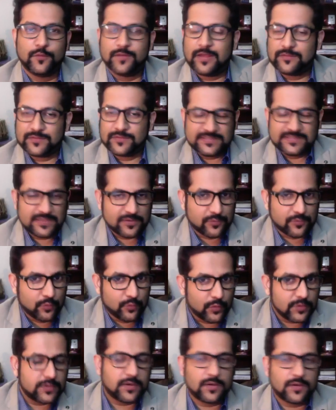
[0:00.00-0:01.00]
Now these are
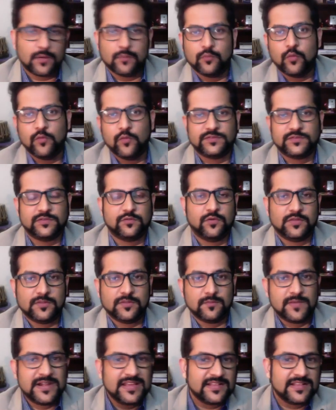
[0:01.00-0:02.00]
good moves, in the
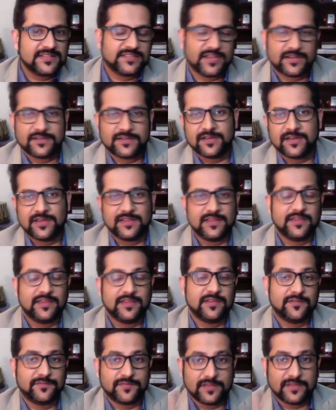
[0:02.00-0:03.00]
medical sector. I think
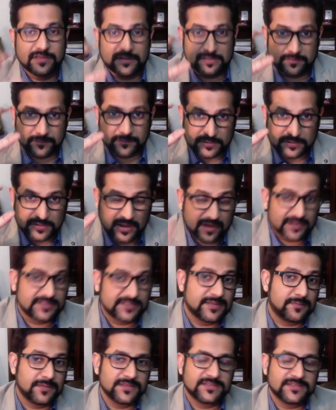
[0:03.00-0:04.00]
if the targets
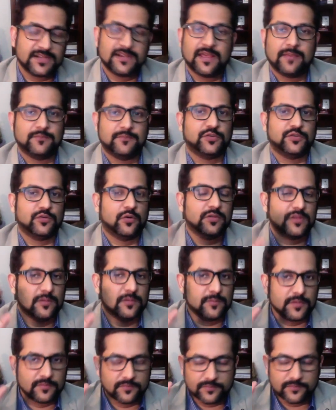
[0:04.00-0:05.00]
have been set, I'm sure
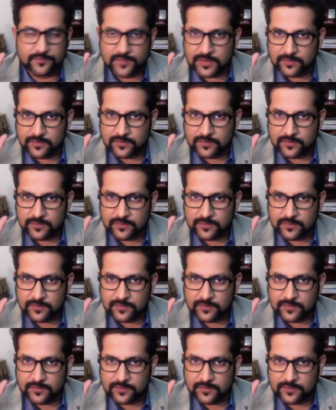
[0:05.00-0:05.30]
there'll be very,